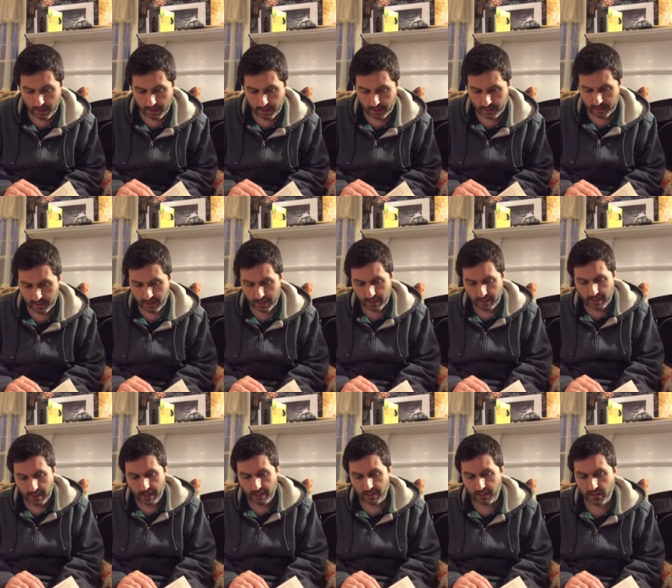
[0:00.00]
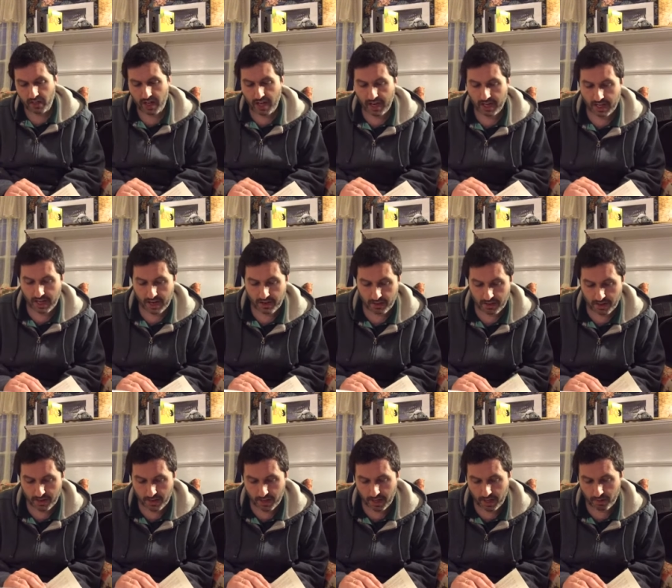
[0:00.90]
He's insisting on staying down
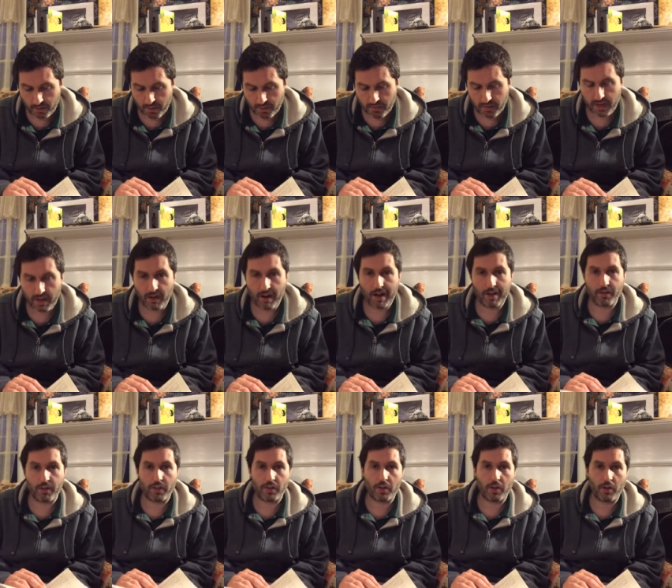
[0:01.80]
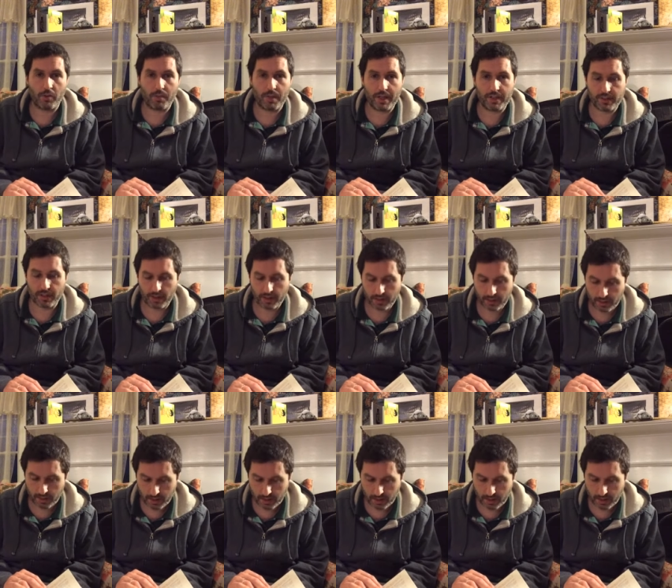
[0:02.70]
here to help me figure out this whole puzzle.